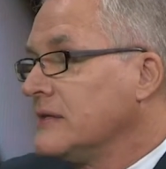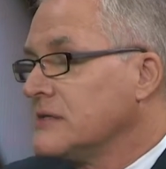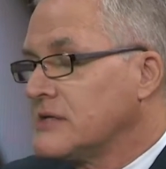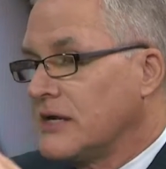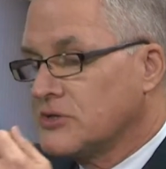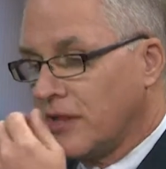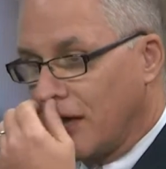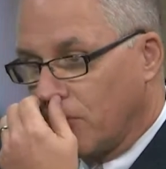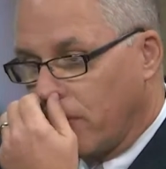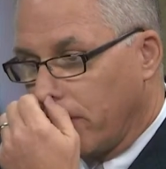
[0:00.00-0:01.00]
It's yeah. essentially
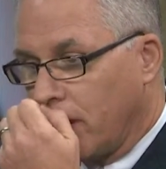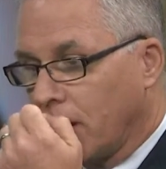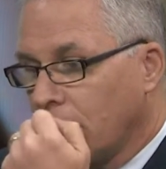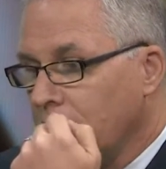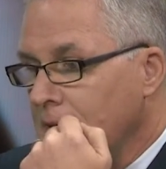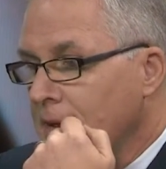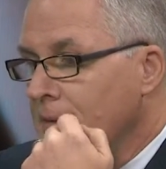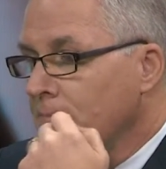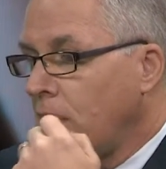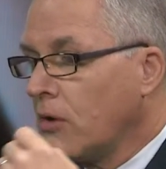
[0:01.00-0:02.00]
that where we are
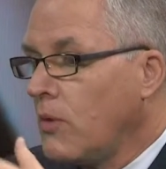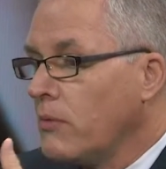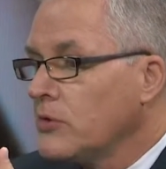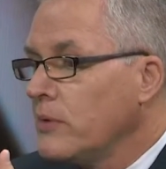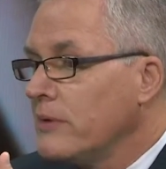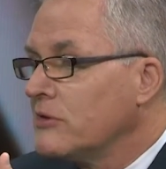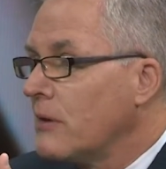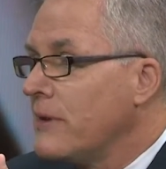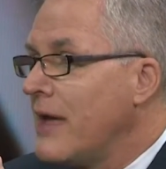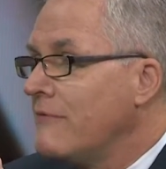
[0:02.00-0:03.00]
part of what we're doing with
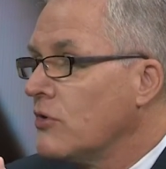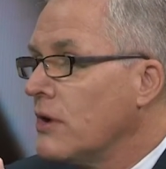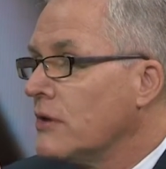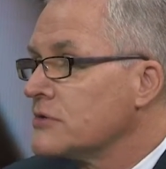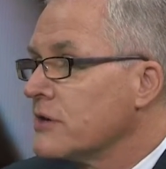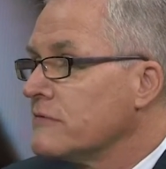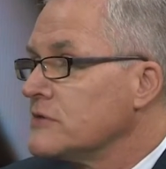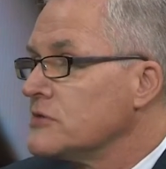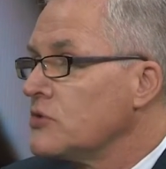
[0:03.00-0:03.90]
our behavioral health services,